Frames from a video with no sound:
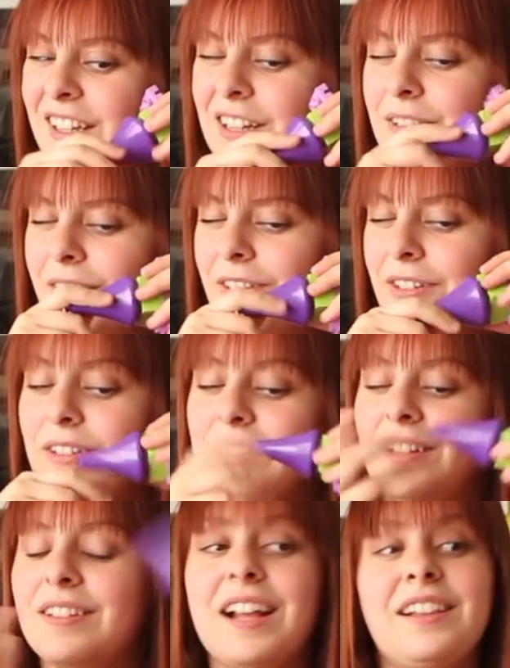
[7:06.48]
it looks
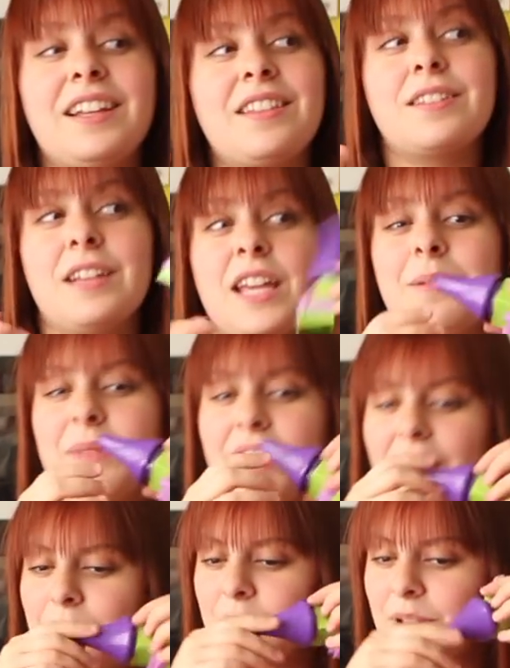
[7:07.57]
exactly the same. Like
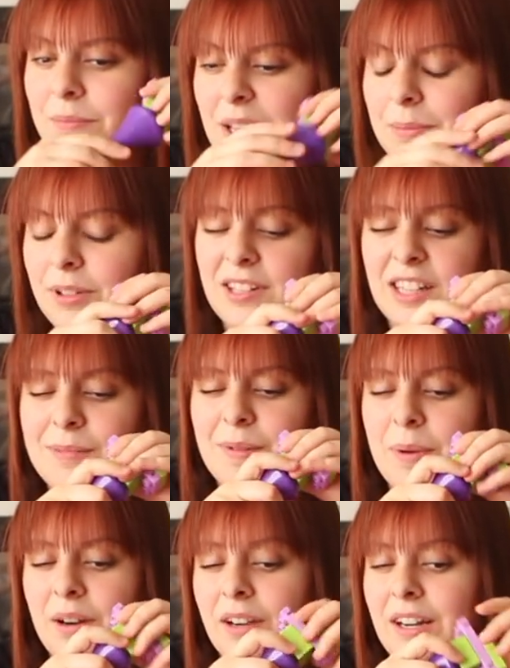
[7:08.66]
I wouldn't be able to tell them
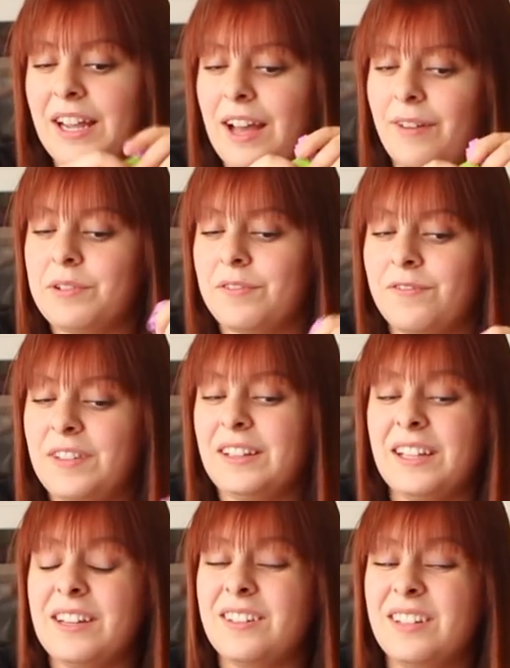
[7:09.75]
apart. I have to
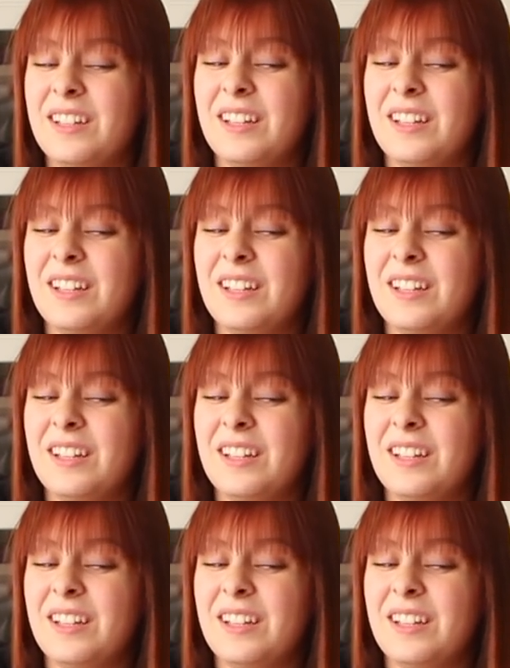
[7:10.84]
feel it.